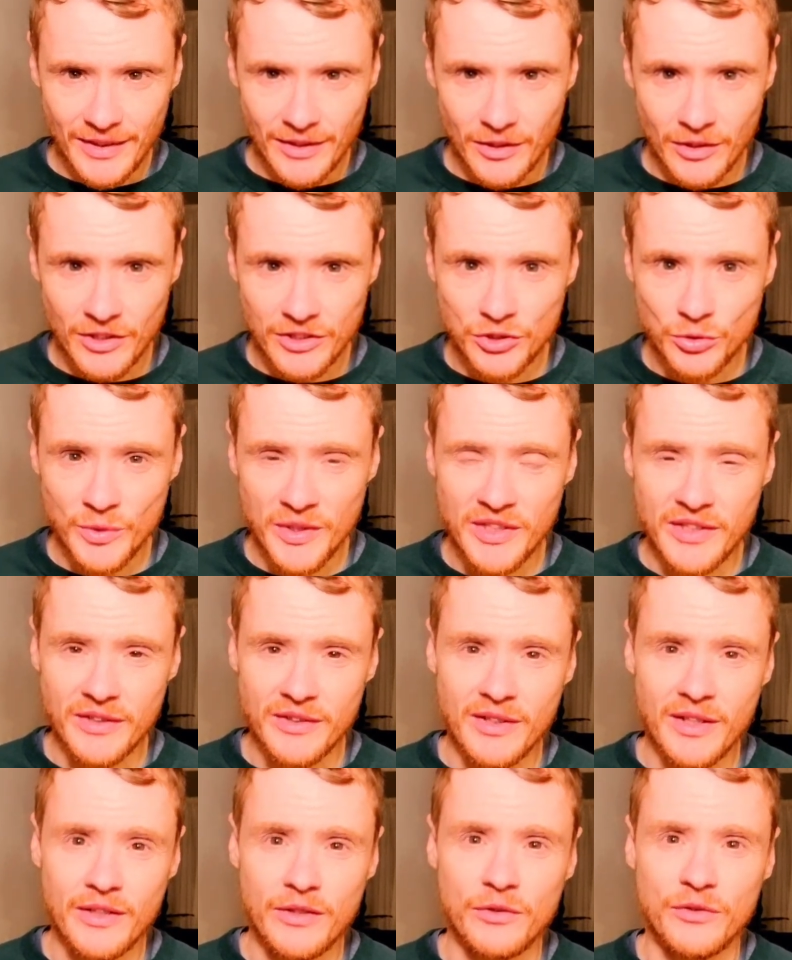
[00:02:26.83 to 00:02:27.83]
Last week,
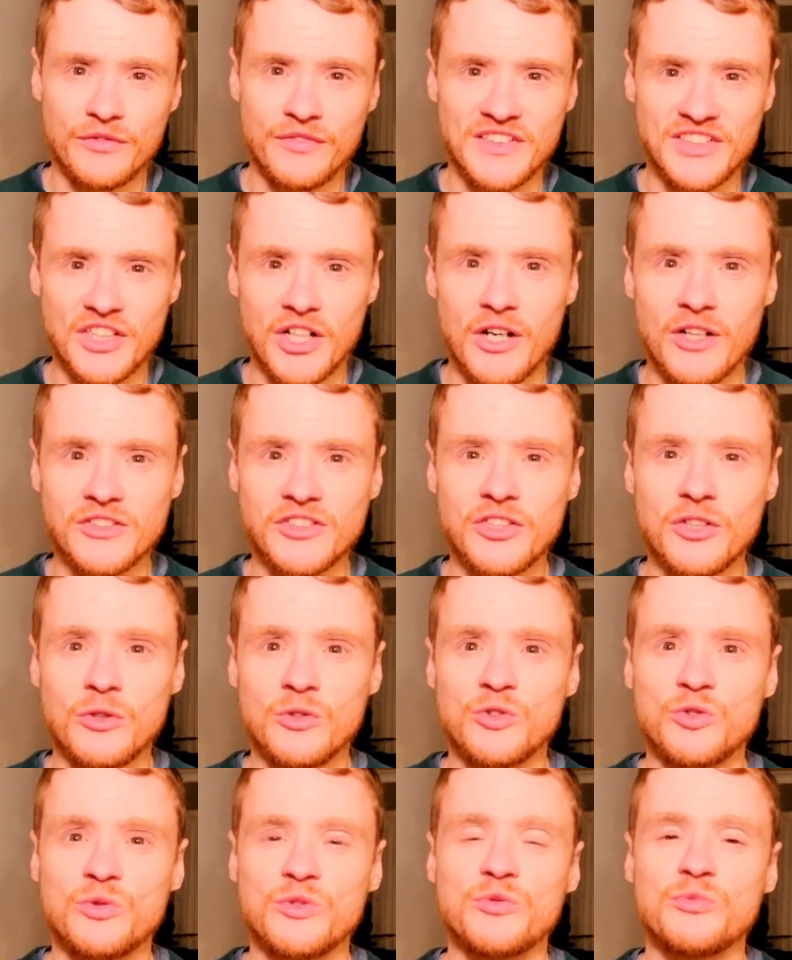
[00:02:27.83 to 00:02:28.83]
another of his articles